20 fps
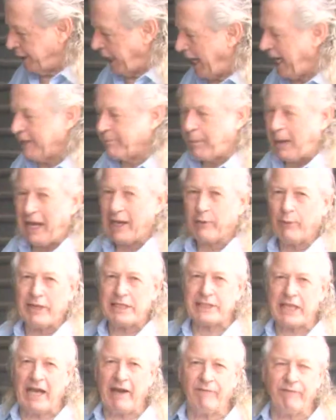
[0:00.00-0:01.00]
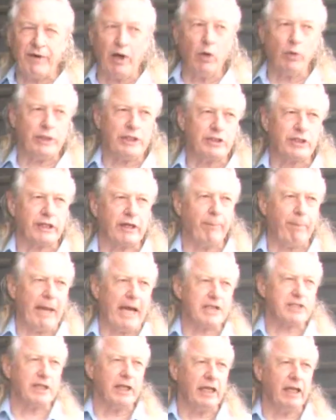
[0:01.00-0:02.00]
Dead batteries have voltage
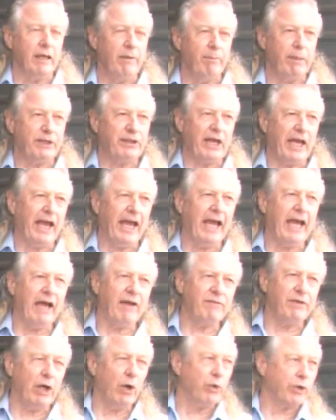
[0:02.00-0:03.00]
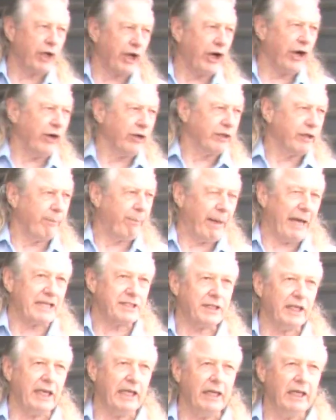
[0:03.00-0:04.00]
capacity, but they have no current
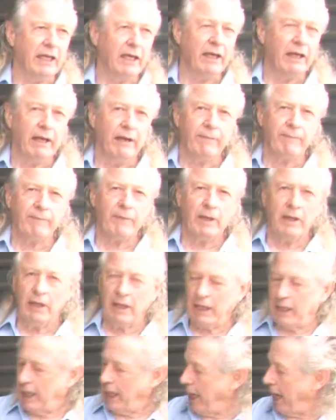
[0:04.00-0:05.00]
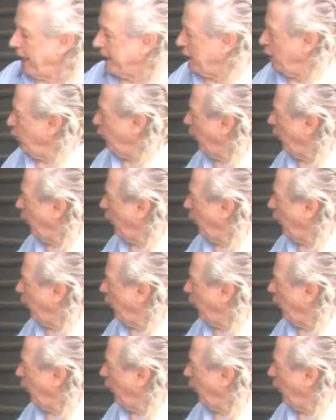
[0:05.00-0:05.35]
capacity. I can